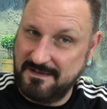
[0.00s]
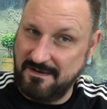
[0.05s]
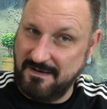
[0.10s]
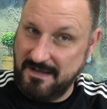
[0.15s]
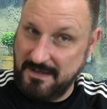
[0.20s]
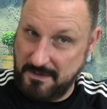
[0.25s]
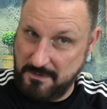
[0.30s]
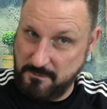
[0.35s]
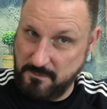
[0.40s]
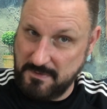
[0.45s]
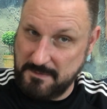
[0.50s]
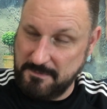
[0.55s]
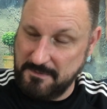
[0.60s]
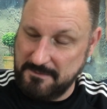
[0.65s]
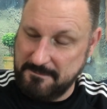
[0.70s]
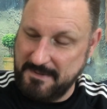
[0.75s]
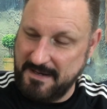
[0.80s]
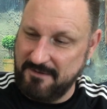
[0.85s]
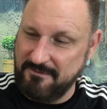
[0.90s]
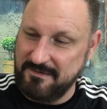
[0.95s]
I hope, when I put
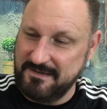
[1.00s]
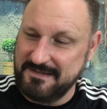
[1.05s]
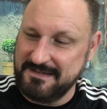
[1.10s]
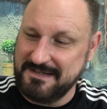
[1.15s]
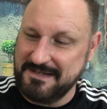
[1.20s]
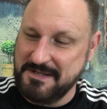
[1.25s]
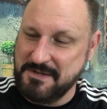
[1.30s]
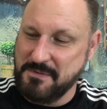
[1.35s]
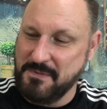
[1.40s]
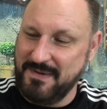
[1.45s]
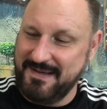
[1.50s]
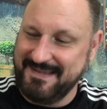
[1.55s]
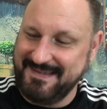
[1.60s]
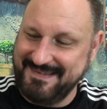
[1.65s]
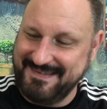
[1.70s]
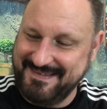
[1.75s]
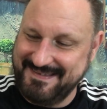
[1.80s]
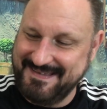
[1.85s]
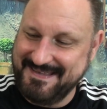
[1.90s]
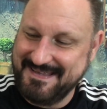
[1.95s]
the battery in
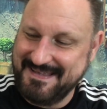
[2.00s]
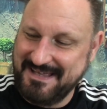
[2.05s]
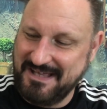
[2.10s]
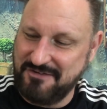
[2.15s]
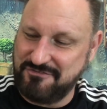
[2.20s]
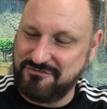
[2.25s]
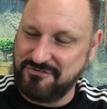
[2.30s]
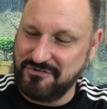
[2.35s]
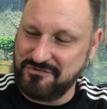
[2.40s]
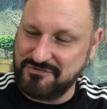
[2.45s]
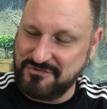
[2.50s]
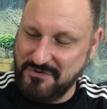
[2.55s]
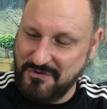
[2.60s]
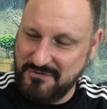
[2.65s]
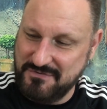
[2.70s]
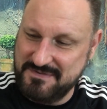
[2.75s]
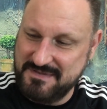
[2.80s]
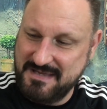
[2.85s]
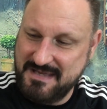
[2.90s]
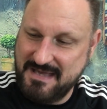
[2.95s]
anyway. It's just
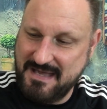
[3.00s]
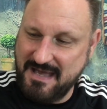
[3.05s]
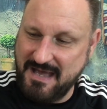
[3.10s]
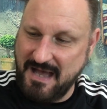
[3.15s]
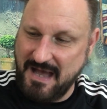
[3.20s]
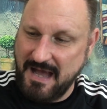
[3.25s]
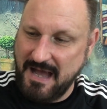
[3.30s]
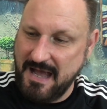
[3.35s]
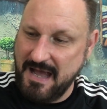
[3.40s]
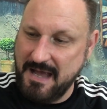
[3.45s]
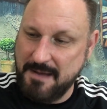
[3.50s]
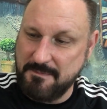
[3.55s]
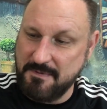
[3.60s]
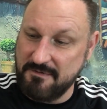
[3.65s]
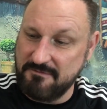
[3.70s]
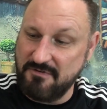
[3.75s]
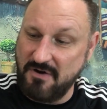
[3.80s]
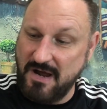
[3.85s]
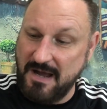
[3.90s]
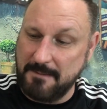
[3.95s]
gone.
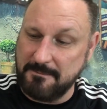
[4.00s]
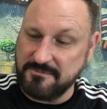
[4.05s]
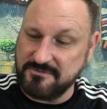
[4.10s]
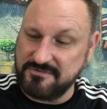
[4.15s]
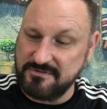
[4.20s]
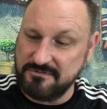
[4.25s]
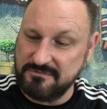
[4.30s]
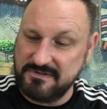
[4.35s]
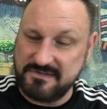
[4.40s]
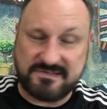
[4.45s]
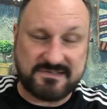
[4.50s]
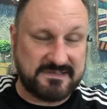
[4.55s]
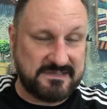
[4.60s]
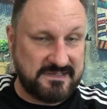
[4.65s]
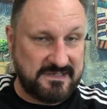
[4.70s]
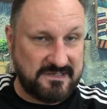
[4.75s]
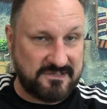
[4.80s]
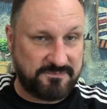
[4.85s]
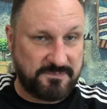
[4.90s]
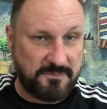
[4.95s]
But right up until
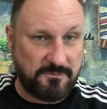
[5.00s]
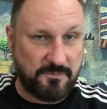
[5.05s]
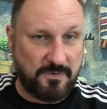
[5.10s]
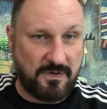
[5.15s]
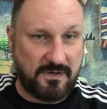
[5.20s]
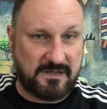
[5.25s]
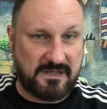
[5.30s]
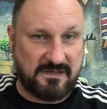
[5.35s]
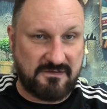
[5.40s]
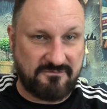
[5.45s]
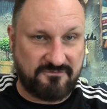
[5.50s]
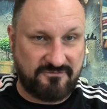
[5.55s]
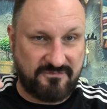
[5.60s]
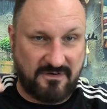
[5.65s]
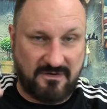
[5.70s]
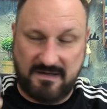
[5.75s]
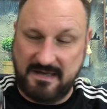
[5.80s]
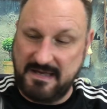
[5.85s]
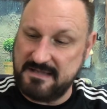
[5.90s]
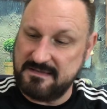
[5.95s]
recently, it's been working
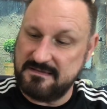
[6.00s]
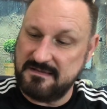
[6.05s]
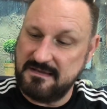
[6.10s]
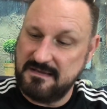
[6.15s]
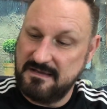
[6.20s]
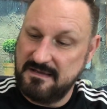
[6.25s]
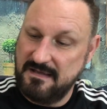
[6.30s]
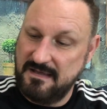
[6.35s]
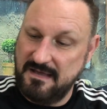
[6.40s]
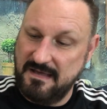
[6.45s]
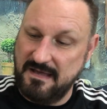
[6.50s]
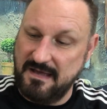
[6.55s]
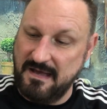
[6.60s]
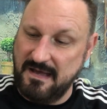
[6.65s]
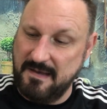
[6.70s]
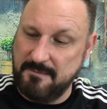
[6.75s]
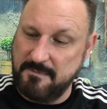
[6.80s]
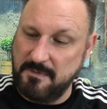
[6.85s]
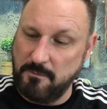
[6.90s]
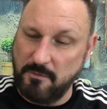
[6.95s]
fine.
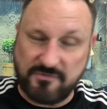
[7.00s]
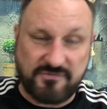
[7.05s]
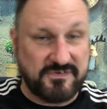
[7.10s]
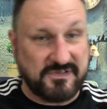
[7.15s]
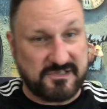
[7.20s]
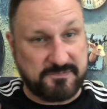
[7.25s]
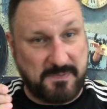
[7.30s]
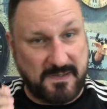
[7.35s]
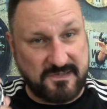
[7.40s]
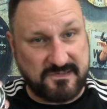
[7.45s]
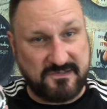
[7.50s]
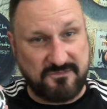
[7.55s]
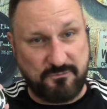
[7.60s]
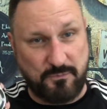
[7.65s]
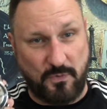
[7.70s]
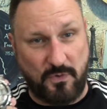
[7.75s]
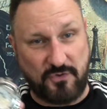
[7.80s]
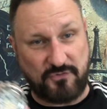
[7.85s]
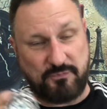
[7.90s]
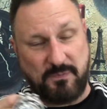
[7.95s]
It was an expensive
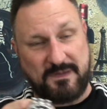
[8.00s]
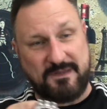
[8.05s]
watch.